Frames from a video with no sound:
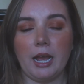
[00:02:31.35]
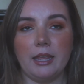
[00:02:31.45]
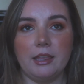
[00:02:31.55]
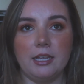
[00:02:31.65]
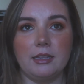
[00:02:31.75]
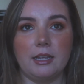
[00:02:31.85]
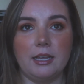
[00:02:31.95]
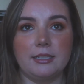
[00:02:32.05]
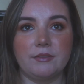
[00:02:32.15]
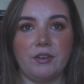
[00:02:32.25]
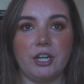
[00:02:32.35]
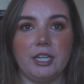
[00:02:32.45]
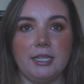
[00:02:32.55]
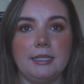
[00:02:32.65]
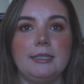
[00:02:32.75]
I think that it's
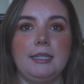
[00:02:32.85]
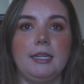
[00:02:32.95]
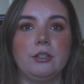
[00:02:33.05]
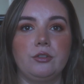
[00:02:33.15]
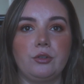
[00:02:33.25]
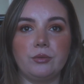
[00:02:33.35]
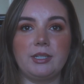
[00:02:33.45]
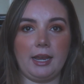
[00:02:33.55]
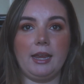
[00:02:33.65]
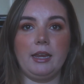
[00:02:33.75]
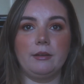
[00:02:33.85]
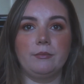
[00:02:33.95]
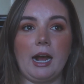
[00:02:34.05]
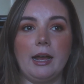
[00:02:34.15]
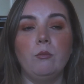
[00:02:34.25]
very easy to say,
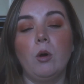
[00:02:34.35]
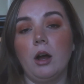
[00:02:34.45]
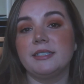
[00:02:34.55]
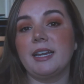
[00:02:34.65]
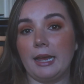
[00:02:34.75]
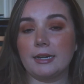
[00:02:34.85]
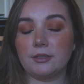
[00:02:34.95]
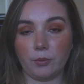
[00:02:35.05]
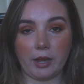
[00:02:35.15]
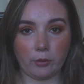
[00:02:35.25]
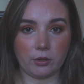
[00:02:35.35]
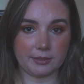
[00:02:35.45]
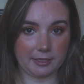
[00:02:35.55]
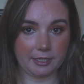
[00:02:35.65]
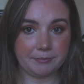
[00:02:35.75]
I want X, Y, or
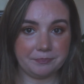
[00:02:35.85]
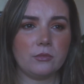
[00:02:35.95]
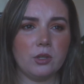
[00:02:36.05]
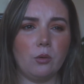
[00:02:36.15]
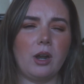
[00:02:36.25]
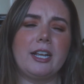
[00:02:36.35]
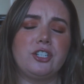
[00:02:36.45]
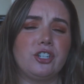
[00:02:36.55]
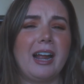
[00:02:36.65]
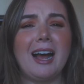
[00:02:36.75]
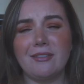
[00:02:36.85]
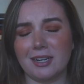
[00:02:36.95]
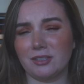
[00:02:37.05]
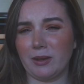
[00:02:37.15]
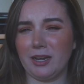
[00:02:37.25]
Z, or I should have
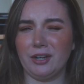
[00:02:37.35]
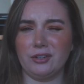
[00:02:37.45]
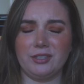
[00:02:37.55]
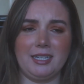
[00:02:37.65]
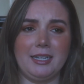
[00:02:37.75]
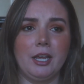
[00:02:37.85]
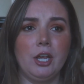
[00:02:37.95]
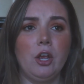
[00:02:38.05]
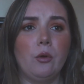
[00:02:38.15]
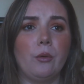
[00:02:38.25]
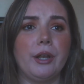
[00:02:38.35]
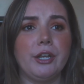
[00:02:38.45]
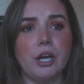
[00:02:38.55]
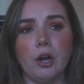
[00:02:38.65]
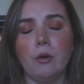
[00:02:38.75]
X, Y, or Z, or I
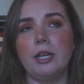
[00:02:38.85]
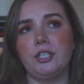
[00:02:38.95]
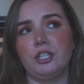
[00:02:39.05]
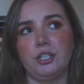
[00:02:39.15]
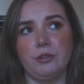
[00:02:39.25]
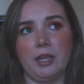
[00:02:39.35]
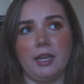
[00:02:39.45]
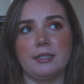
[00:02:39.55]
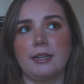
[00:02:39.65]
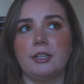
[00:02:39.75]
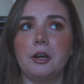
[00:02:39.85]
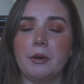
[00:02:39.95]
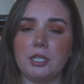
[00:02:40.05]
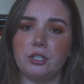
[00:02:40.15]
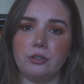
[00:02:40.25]
know I should do this, I know
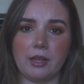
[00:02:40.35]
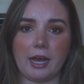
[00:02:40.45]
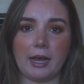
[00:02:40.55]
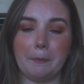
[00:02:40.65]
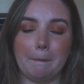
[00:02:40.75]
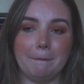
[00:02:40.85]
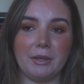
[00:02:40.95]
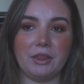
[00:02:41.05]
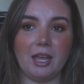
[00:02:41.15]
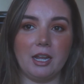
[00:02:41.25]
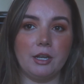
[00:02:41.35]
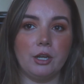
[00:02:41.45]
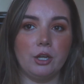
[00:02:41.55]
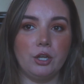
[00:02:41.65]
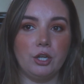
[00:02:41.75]
I should do that, but then
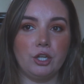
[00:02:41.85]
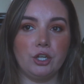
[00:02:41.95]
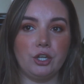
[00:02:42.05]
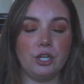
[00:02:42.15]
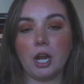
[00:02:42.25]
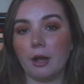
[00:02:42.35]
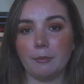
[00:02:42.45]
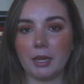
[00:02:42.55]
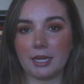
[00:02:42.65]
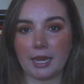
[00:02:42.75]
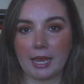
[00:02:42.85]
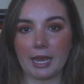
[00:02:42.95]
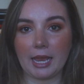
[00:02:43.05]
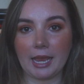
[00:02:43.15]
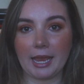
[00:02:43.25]
not make
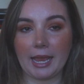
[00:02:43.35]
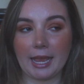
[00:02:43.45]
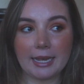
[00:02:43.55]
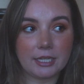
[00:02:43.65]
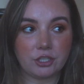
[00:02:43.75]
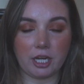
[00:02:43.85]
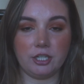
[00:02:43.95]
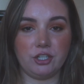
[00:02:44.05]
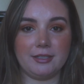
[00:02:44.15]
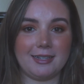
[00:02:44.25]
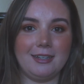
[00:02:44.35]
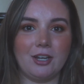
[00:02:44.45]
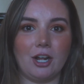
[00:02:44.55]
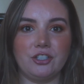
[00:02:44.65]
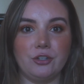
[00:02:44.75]
any changes and
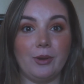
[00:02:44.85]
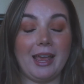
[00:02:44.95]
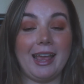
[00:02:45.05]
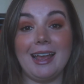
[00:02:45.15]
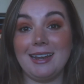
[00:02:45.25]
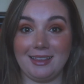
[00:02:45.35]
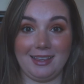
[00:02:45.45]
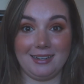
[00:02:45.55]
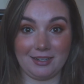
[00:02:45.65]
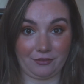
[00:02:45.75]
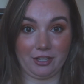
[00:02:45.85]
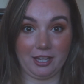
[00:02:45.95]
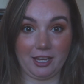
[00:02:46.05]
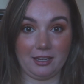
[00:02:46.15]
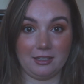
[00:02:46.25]
not do anything
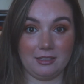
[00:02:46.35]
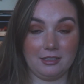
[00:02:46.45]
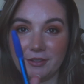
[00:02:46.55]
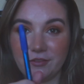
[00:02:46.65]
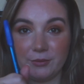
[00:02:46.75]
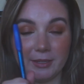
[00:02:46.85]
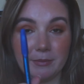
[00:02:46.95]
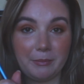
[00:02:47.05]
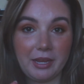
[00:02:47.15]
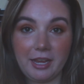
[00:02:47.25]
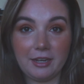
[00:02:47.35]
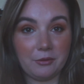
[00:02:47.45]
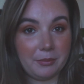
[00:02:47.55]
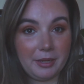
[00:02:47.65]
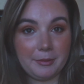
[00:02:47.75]
differently. If you see my pen
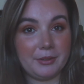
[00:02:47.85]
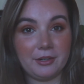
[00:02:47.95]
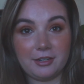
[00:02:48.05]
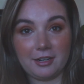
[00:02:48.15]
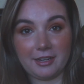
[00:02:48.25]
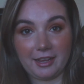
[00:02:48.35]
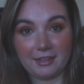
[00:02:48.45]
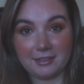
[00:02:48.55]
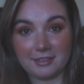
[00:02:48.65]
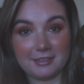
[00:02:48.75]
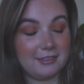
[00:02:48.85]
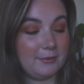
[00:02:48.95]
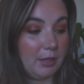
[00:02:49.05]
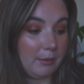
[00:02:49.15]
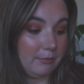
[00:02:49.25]
or paper, again, this
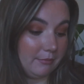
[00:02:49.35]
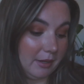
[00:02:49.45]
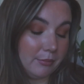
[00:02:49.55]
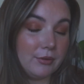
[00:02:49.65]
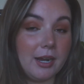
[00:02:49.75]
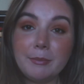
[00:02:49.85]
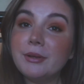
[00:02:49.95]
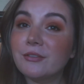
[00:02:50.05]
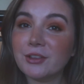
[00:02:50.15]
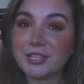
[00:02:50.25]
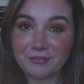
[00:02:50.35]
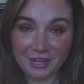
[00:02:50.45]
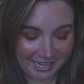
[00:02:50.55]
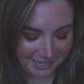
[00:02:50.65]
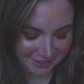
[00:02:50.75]
is my prep for this
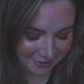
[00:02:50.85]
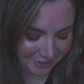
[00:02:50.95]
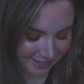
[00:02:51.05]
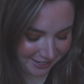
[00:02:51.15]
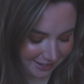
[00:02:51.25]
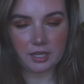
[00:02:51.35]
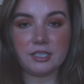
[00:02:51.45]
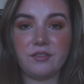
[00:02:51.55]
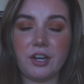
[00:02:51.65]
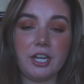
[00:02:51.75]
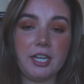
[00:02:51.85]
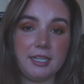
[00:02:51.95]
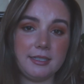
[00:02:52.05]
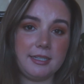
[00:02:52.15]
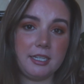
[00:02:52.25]
video. It's very
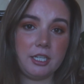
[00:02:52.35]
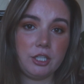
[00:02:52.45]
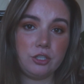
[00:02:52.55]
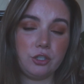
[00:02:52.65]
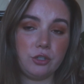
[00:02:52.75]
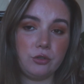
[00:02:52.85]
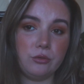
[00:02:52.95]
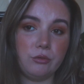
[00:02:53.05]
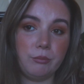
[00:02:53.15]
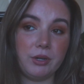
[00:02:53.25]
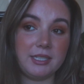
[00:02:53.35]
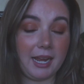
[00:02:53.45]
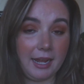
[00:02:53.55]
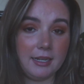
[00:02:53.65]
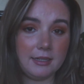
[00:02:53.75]
easy to
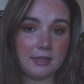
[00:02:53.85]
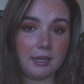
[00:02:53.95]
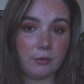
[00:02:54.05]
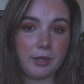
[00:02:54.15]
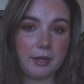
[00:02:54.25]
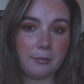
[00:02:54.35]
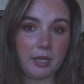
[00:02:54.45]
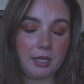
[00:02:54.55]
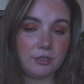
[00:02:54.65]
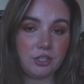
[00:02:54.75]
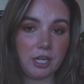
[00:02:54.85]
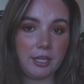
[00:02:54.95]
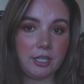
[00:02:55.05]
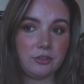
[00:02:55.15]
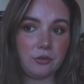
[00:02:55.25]
pretend like we are making
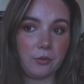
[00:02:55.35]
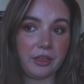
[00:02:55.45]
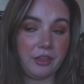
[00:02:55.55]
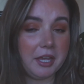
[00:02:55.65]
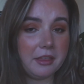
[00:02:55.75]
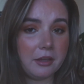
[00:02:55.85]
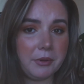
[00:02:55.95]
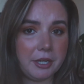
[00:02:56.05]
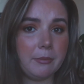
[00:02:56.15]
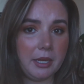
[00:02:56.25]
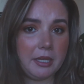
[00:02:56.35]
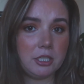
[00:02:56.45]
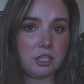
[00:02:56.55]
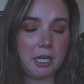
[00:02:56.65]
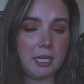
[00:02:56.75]
change or think that we are
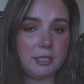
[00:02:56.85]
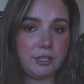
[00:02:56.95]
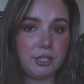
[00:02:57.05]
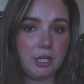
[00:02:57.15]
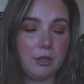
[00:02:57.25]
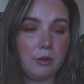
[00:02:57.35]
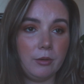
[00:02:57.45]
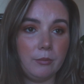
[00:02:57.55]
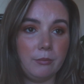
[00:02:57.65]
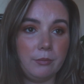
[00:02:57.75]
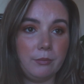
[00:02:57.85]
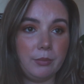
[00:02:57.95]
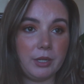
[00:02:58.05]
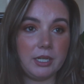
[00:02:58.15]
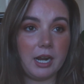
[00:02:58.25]
making change,
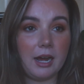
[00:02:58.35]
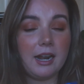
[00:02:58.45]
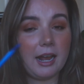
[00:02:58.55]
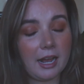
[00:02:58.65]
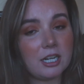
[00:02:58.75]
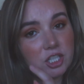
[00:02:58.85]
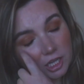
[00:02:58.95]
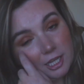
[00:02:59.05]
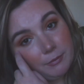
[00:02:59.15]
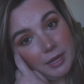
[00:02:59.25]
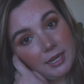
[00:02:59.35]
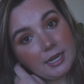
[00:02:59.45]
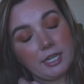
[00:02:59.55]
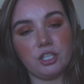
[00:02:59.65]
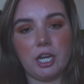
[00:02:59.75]
but not actually make
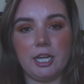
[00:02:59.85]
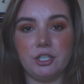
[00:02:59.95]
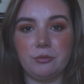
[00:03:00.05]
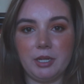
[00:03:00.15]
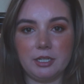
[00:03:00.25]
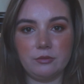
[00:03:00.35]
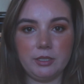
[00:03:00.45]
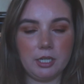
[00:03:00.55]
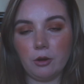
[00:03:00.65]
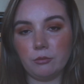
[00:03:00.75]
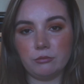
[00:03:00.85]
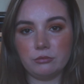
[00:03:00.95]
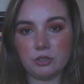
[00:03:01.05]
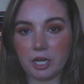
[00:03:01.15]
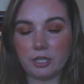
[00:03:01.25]
any change because we don't
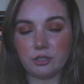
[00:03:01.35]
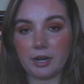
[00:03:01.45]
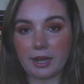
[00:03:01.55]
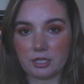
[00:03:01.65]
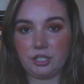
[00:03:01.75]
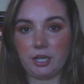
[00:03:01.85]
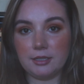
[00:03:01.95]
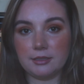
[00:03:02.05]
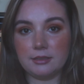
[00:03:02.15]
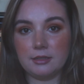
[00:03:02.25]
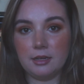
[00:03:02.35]
change our actions.